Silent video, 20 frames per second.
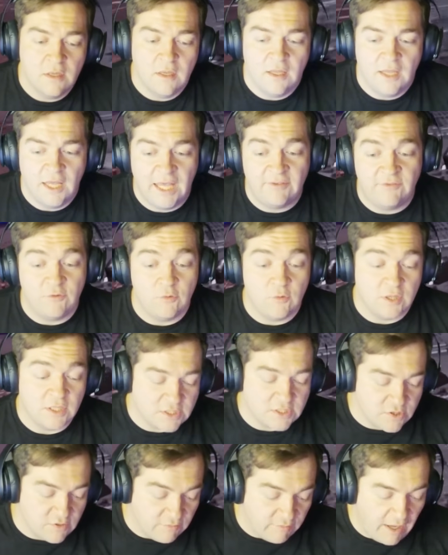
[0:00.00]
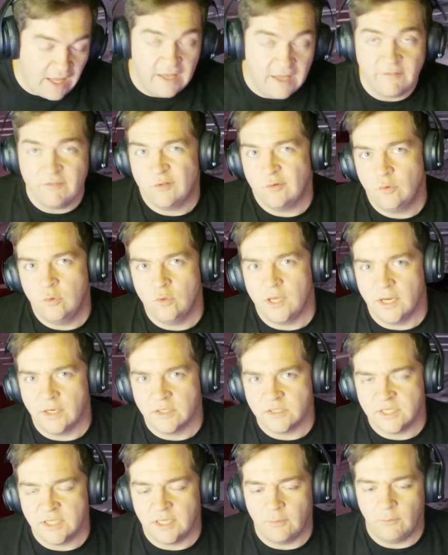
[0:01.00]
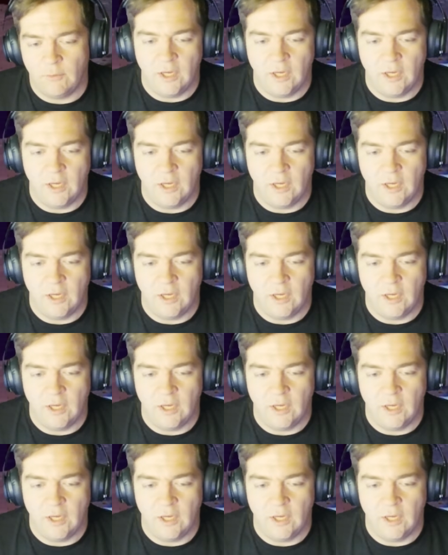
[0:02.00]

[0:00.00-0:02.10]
If you can survive, who cares anyway?